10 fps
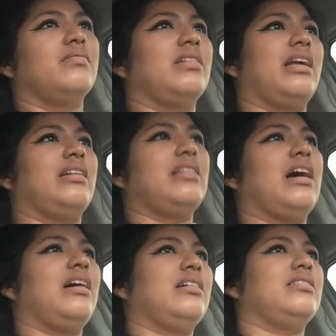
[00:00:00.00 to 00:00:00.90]
like,
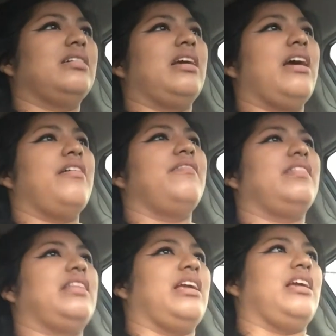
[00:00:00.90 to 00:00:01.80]
not
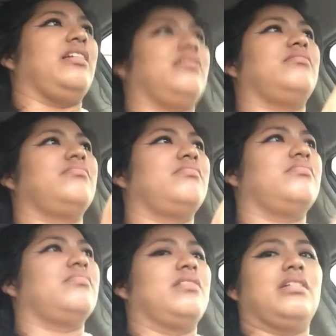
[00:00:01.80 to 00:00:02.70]
everything,
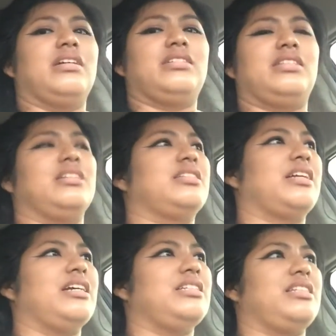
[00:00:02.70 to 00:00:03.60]
it's
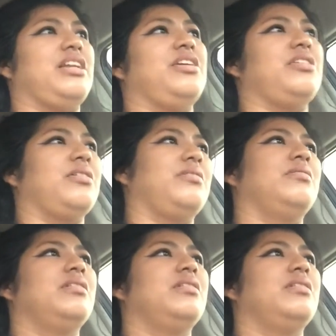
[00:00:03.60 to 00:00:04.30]
disgusting, you know.